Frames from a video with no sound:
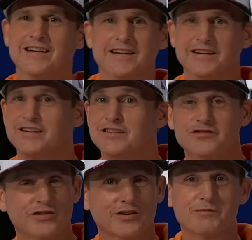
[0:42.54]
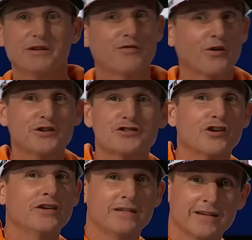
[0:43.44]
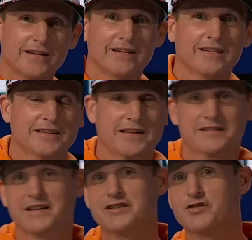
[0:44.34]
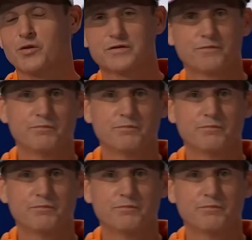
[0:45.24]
You know? Hey, you took no? me for a journey. So I said George